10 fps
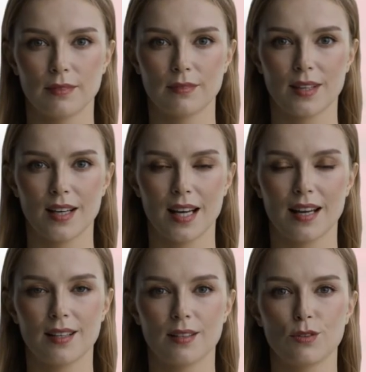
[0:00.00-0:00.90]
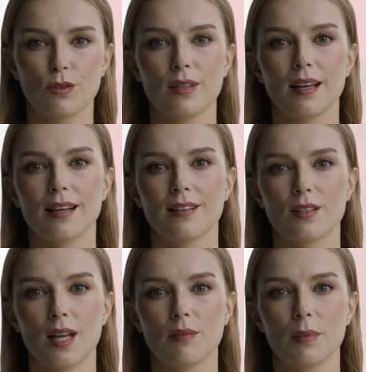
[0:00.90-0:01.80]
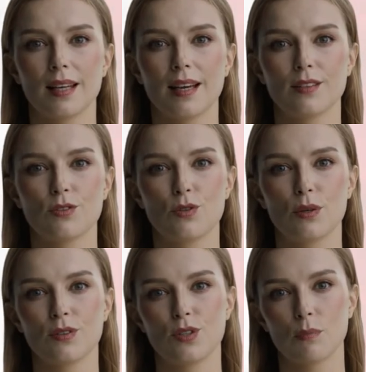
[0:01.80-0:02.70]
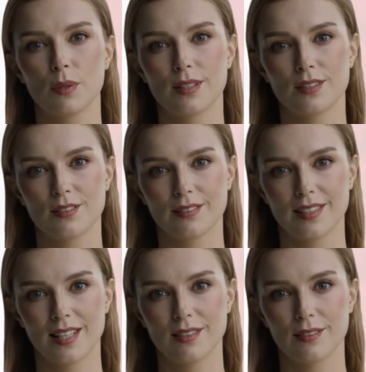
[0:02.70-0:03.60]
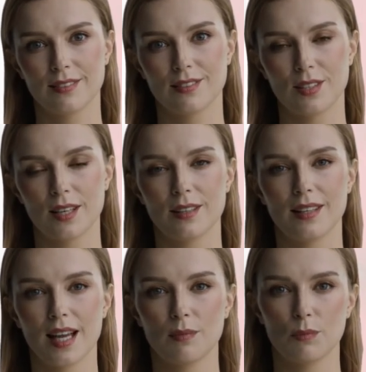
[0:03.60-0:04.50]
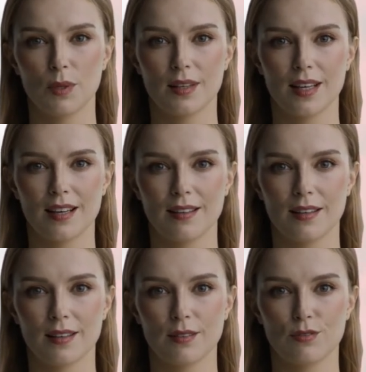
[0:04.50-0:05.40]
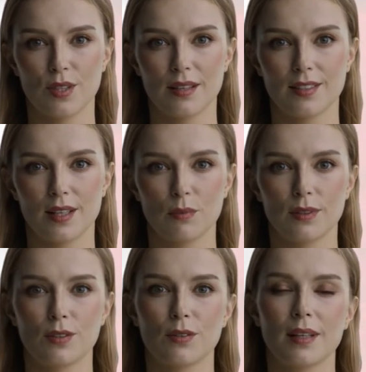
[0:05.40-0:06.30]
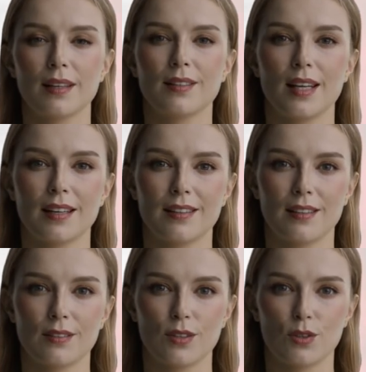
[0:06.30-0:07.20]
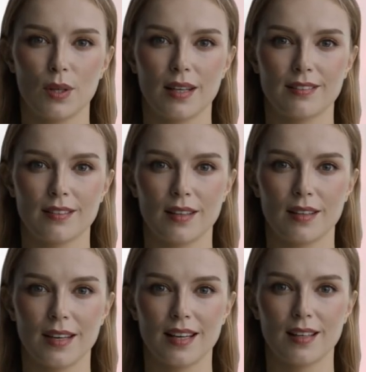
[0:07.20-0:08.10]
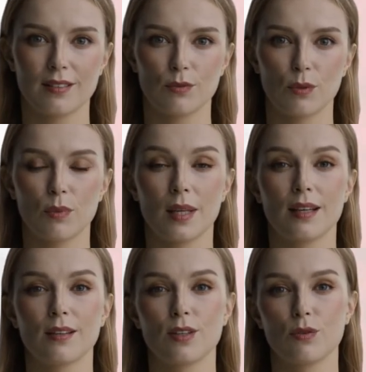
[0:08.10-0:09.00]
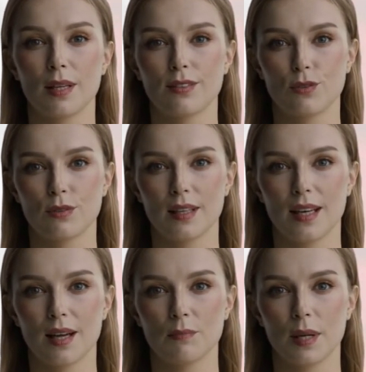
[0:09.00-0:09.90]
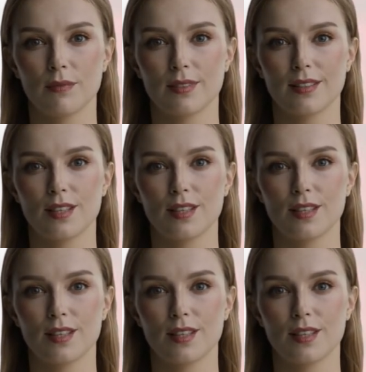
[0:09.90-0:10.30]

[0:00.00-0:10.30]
The Canadian dollar is climbing as strong job additions signal a sturdy labor market, contrasting with cooling signs in the US, leading to a weaker US dollar and mounting